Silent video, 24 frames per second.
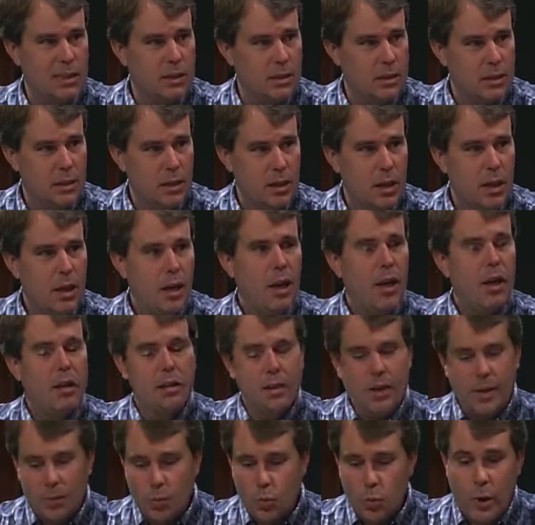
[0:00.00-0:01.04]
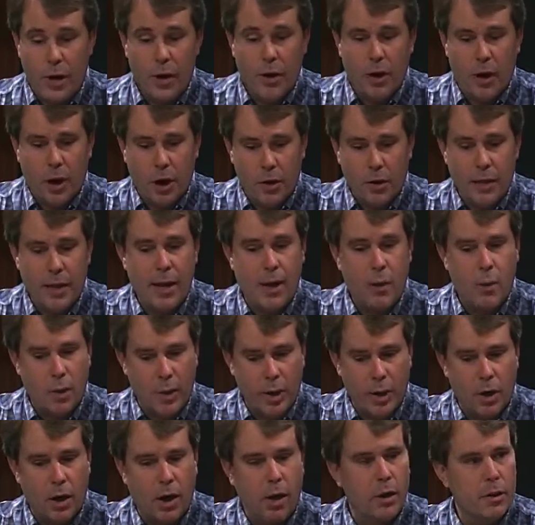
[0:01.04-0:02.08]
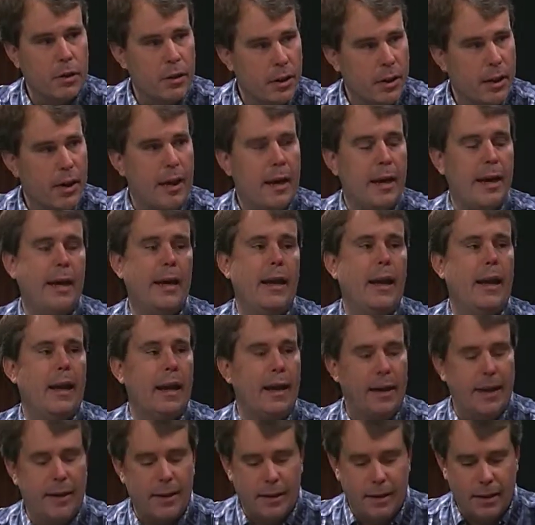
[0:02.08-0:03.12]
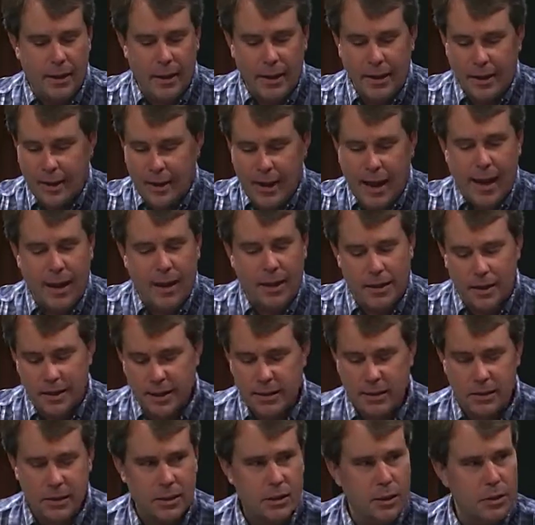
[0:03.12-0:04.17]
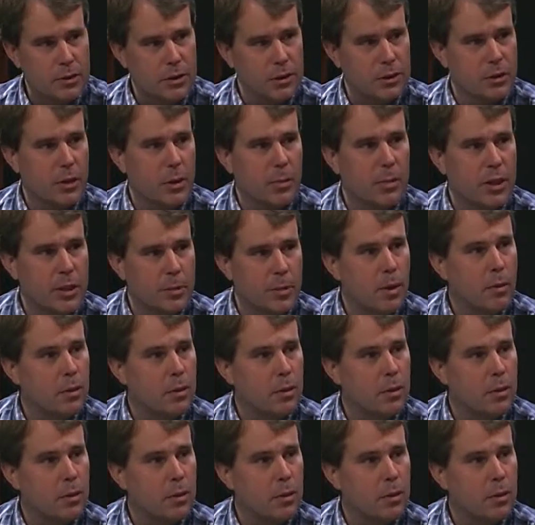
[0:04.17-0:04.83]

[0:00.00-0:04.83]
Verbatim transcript: this, mm -hmm. and where mm-hmm. are they, where aren't they, and and that again just tells you so much. So